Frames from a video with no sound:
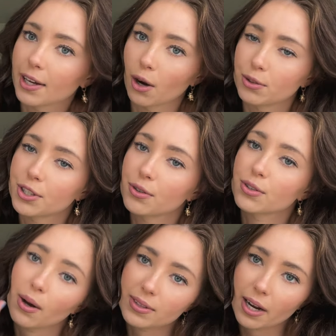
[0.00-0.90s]
go-to, so
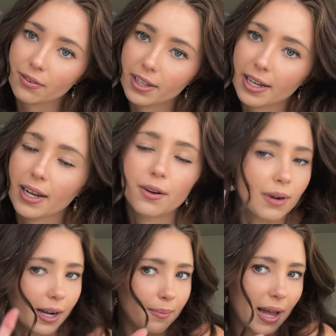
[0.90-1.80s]
I would definitely
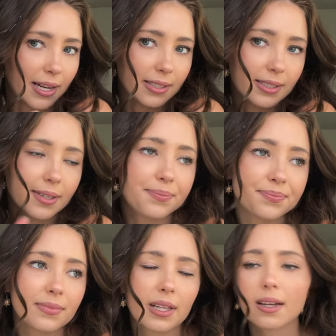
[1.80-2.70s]
recommend
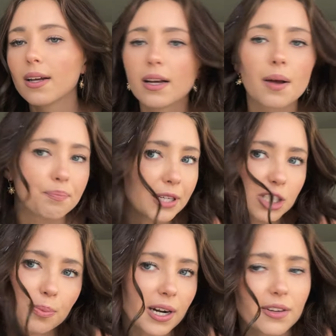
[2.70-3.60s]
Beach
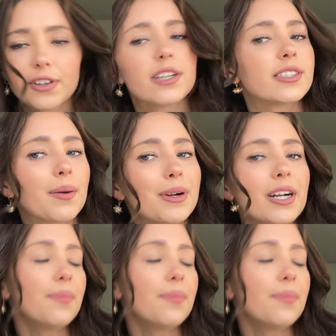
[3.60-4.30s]
Bunny for your summer.